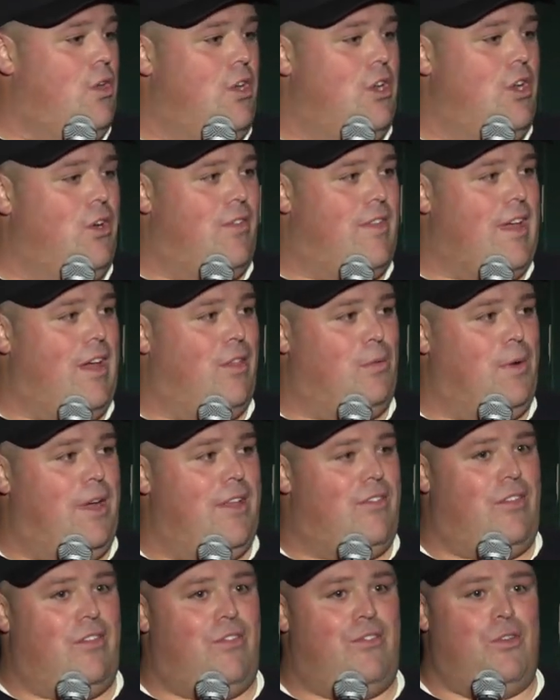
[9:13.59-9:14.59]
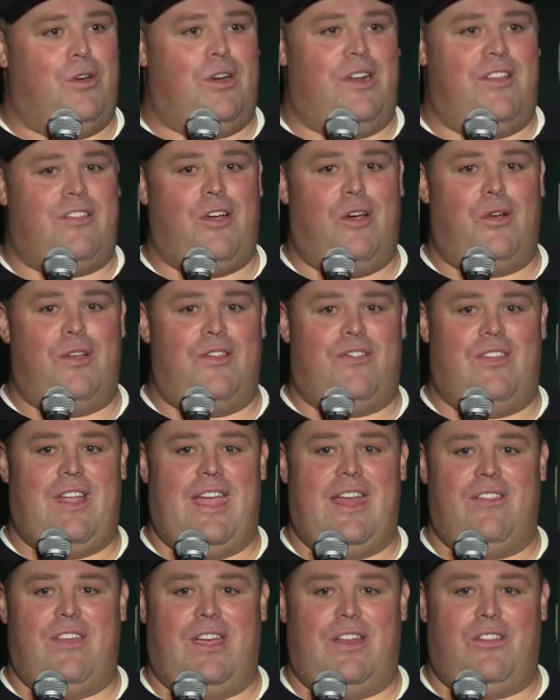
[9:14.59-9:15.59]
You know, in Southwest, the stewardess always
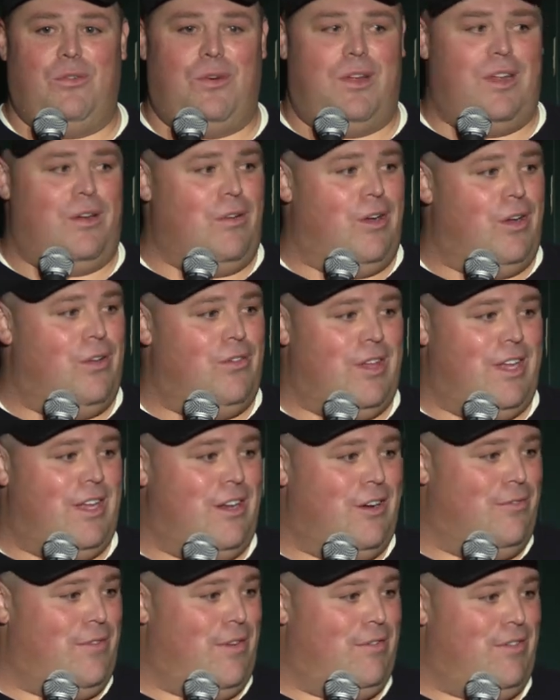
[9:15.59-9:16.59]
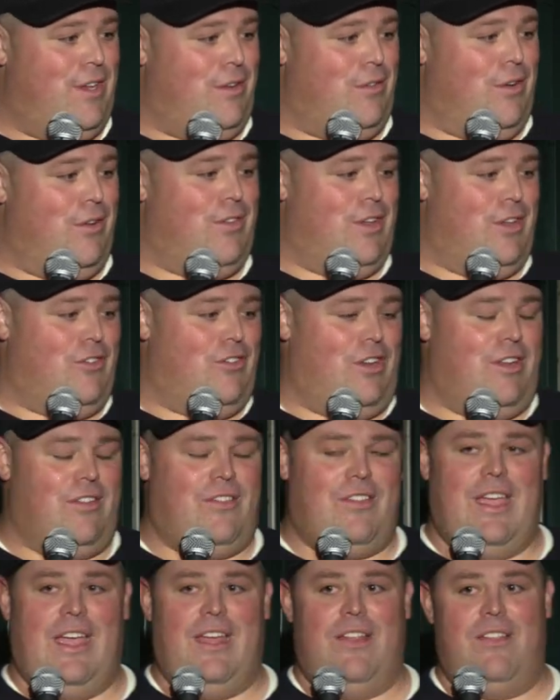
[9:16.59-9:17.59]
stands like 20 rows in or 15 rows in. She just
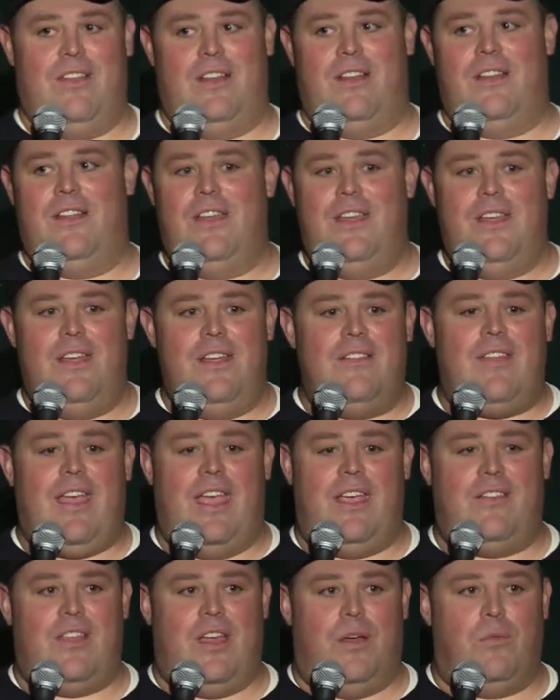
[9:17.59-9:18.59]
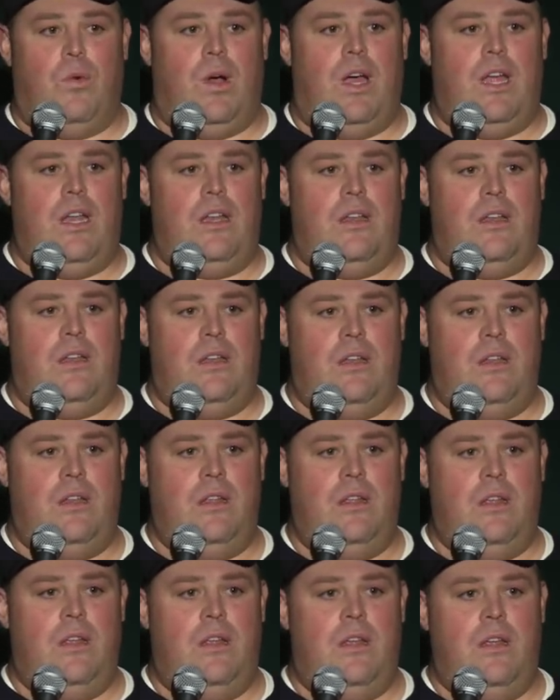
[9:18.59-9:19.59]
stands and takes up what?
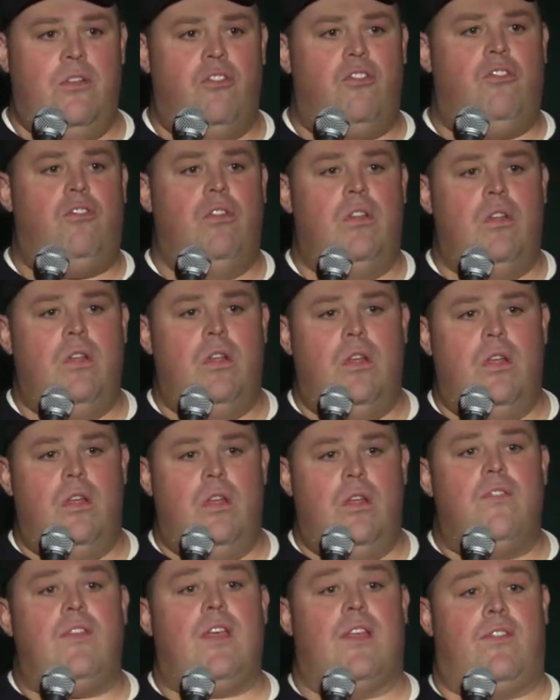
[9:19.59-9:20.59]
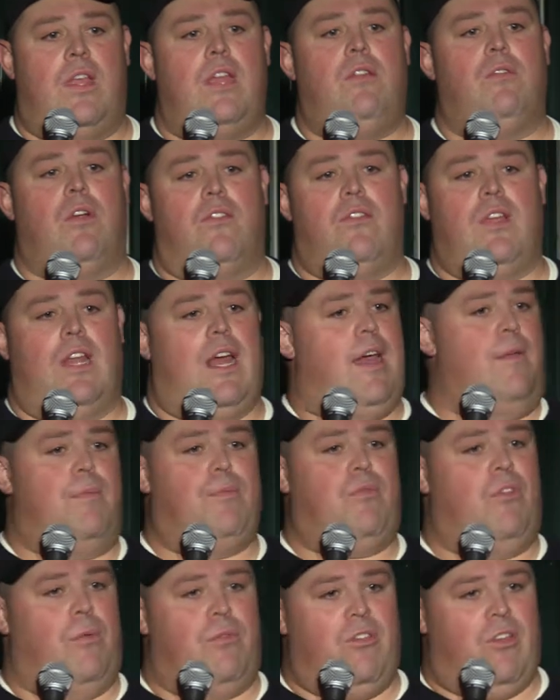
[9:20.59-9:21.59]
16 rows. 16 rows in. I'm
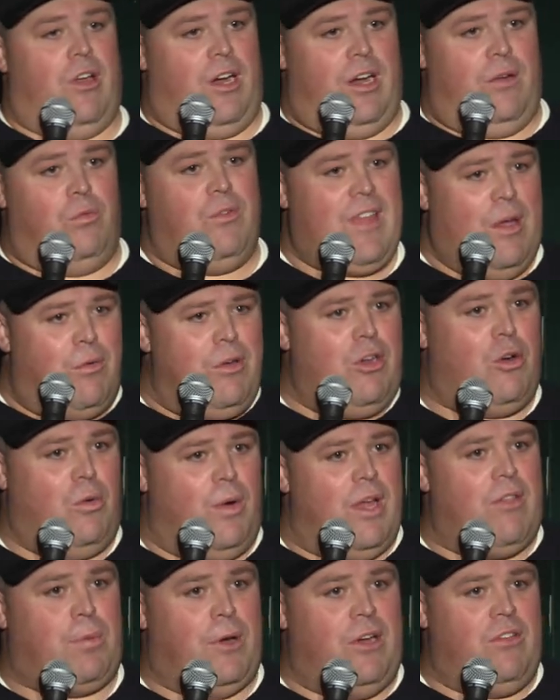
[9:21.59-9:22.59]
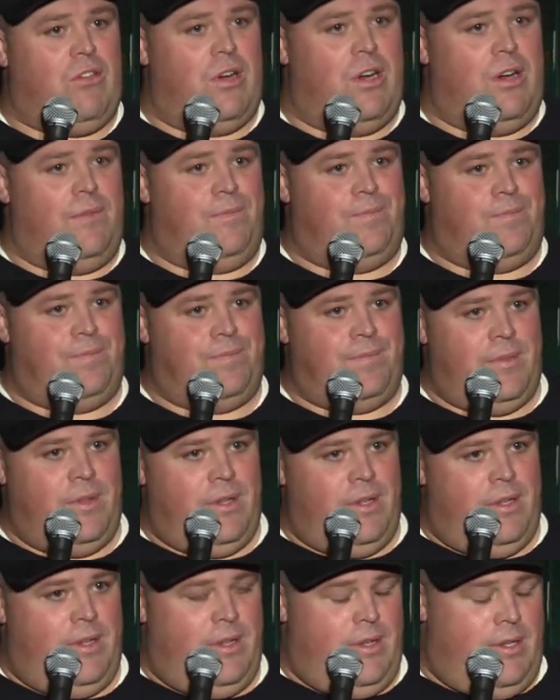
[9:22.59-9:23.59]
so sorry. Was that what you were whispering to
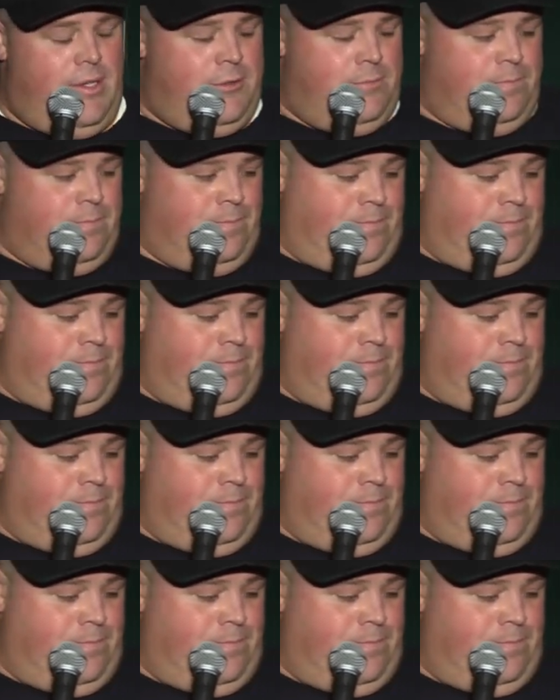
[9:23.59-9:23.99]
her? 16.